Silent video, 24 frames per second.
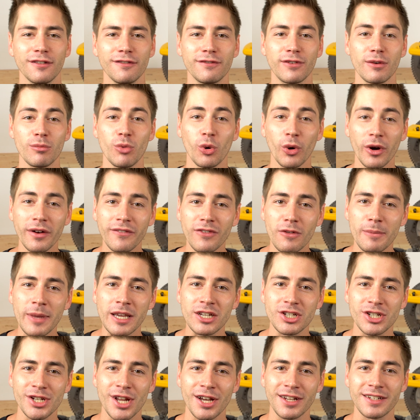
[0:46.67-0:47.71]
For more
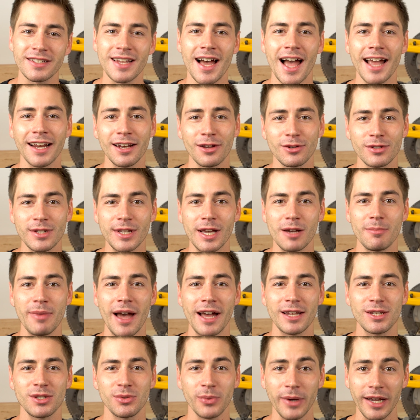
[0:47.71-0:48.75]
information on diagnosing a
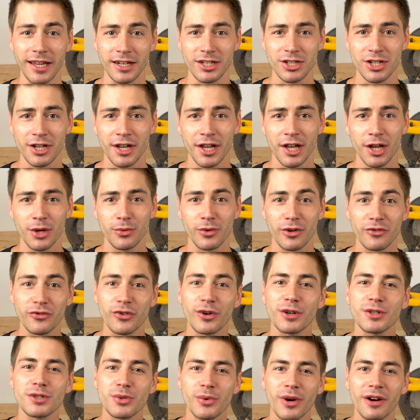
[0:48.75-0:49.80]
bad switch,
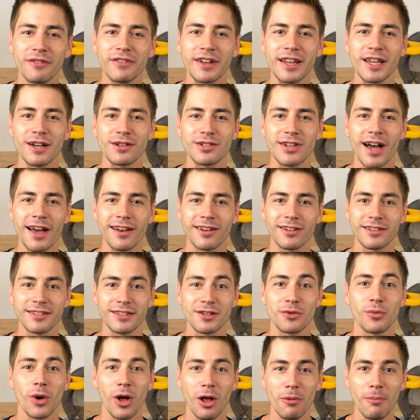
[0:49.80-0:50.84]
refer to our video titled
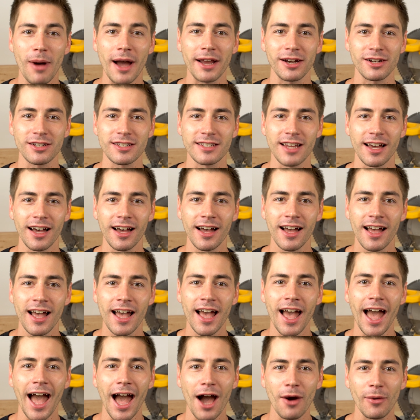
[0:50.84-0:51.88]
DeWalt Miter Saw,
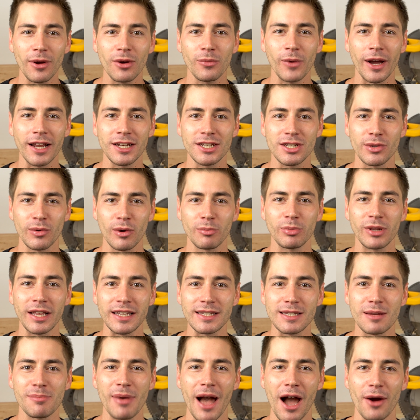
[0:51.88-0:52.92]
How and When to
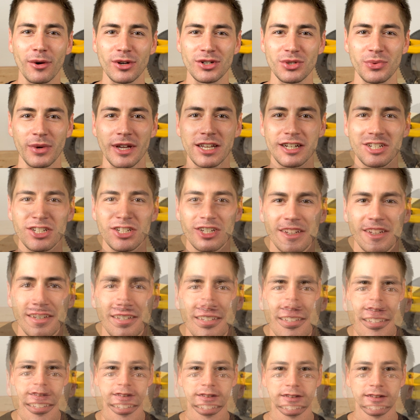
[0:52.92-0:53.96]
Replace a Power Switch.
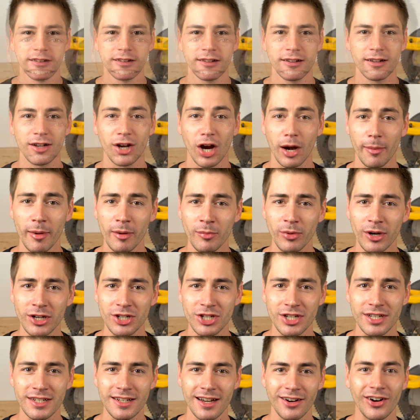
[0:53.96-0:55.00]
Carbon
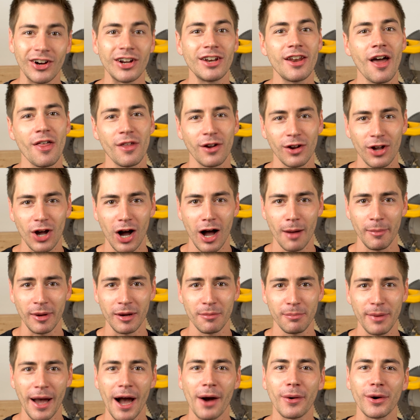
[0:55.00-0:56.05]
brushes are another
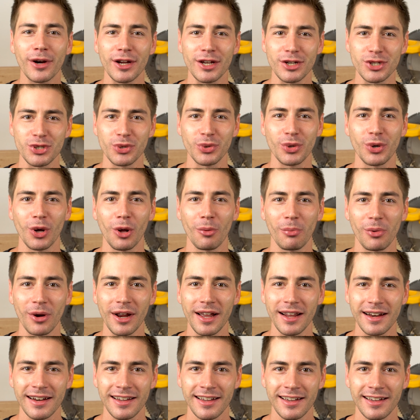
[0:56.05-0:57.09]
common power issue
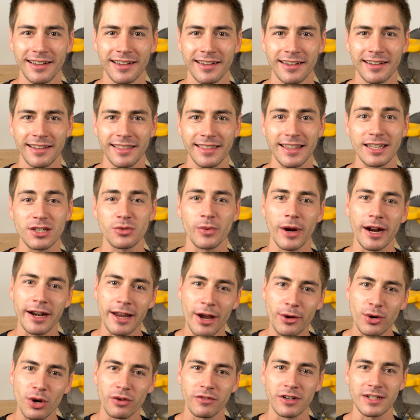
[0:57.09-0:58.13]
culprit. These wear
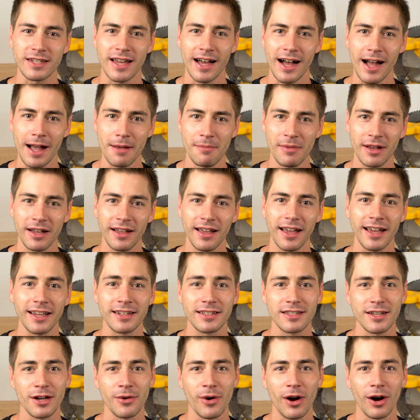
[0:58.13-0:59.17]
down over time, and
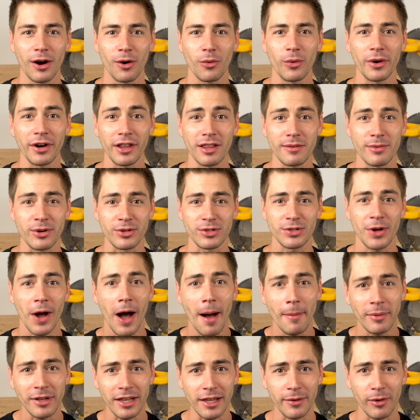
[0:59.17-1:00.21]
so are one of the most
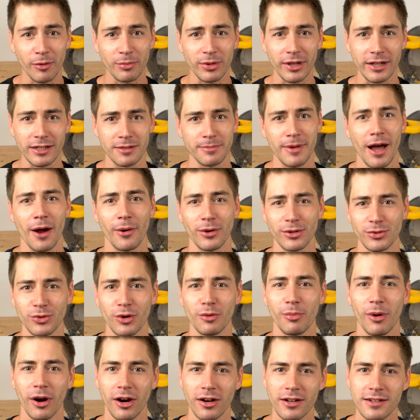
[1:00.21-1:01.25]
commonly replaced power tool
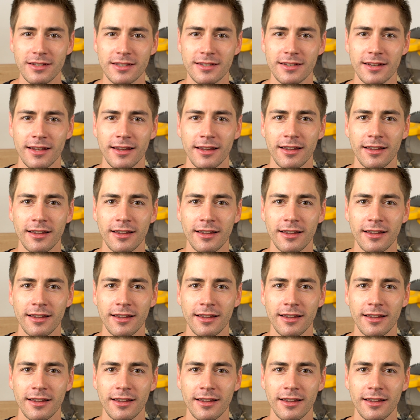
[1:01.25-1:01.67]
parts.